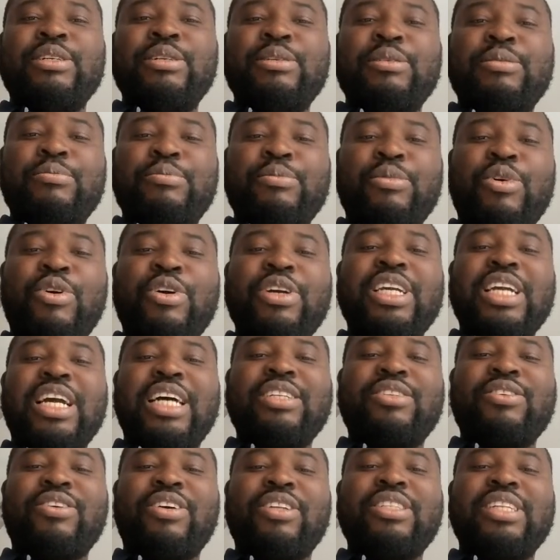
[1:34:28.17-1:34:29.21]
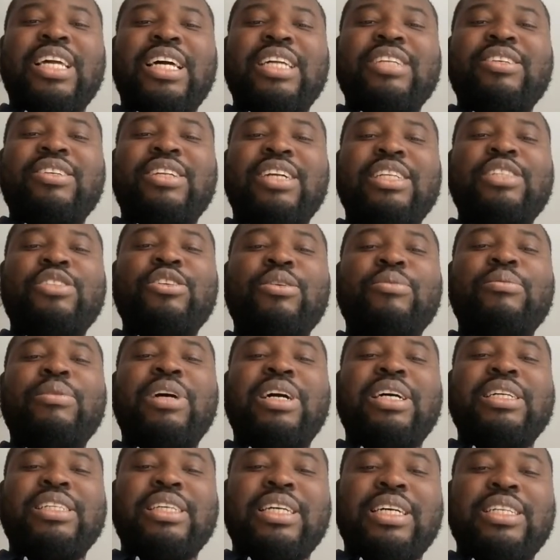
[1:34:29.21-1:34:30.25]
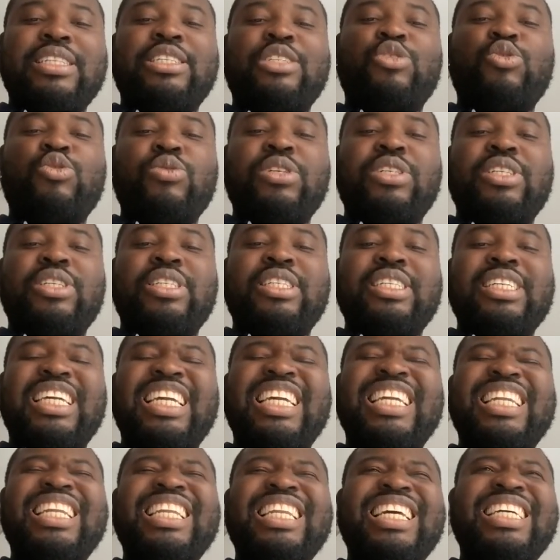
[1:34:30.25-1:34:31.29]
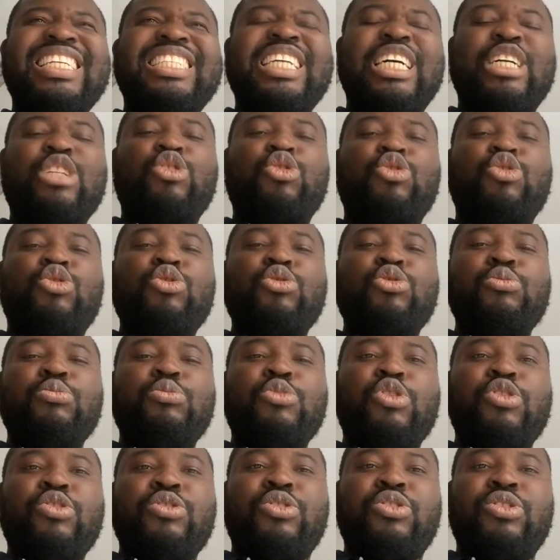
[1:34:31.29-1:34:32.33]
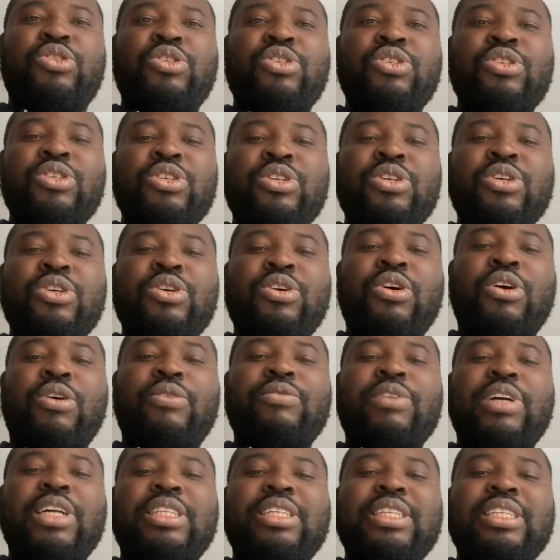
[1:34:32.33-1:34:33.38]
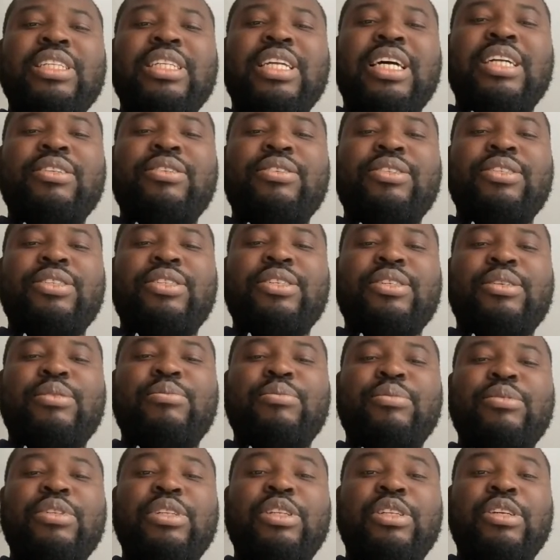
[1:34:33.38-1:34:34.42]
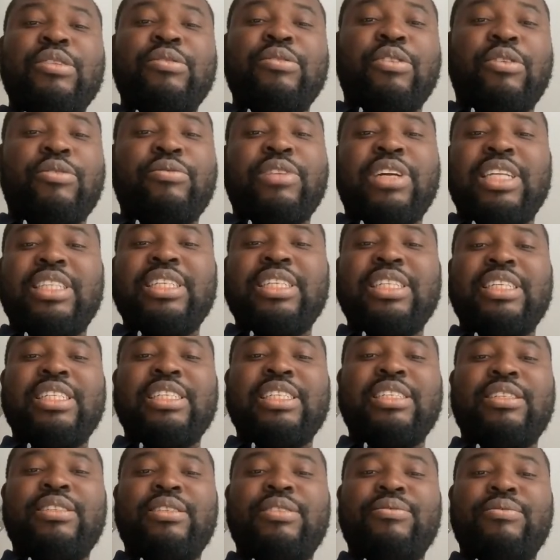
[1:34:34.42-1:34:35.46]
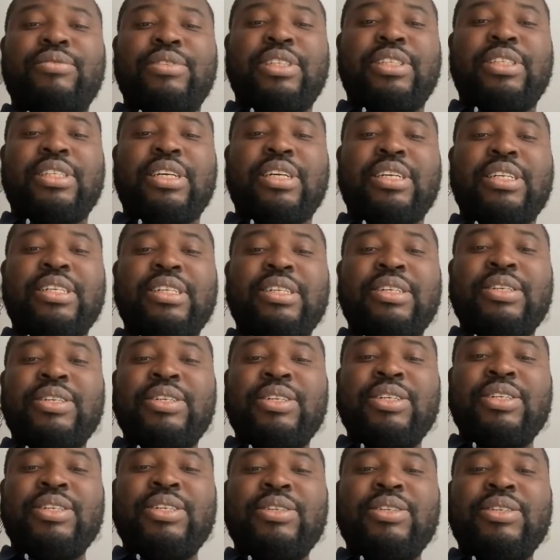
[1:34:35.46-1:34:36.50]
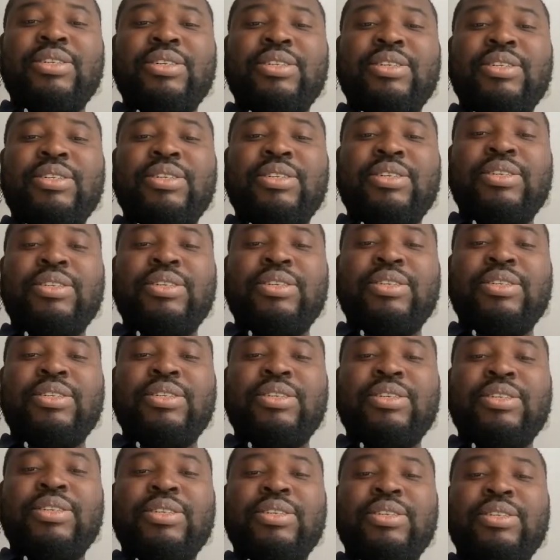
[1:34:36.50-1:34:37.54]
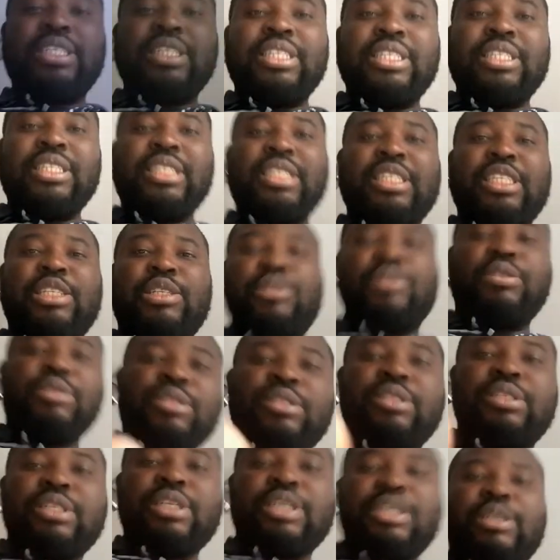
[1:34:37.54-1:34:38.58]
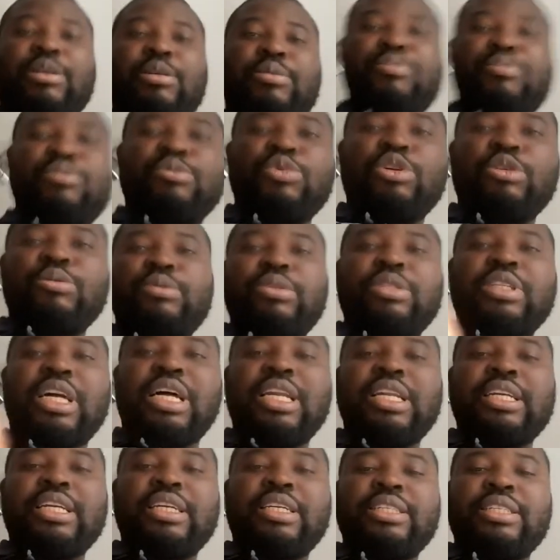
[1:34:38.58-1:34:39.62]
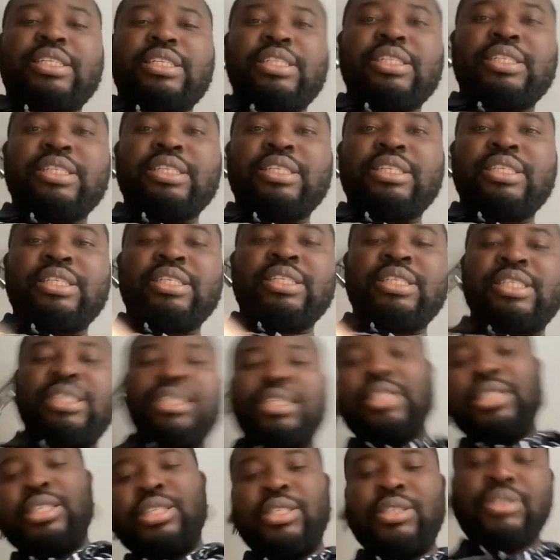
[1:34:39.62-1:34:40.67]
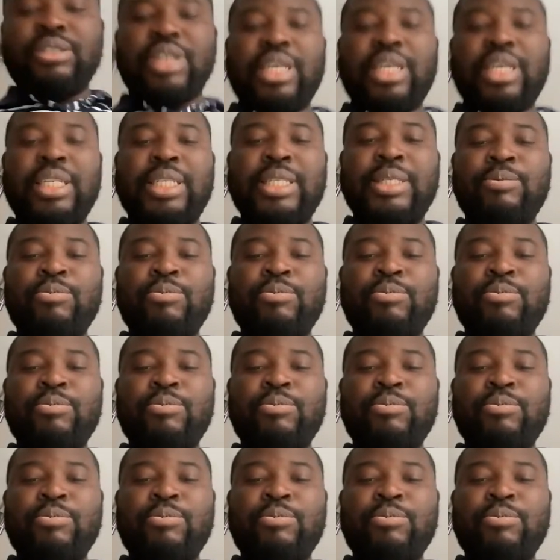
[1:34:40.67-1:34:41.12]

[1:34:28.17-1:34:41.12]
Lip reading: but he has gotten another job and has switched in less than 2 months of getting that new job, of getting his visa, of getting his global talent, right?